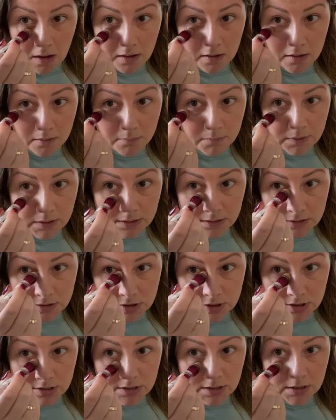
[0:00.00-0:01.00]
and I'm
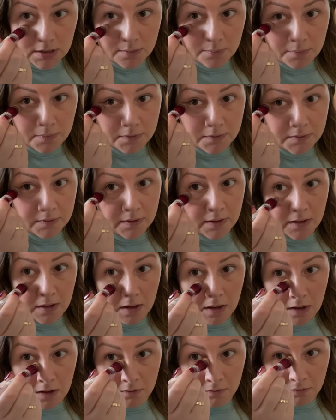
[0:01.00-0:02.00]
literally going to put it
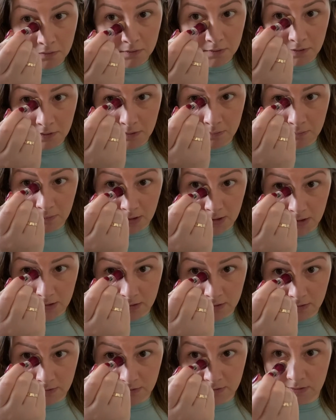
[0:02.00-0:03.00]
underneath my
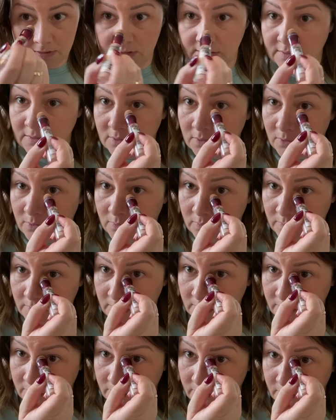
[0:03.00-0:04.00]
eyes and in the
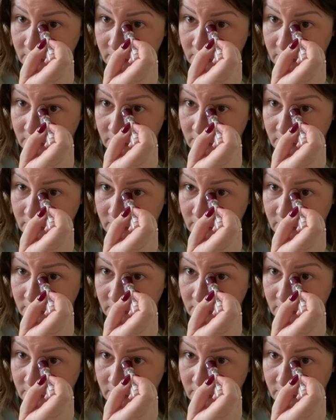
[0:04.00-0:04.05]
corners,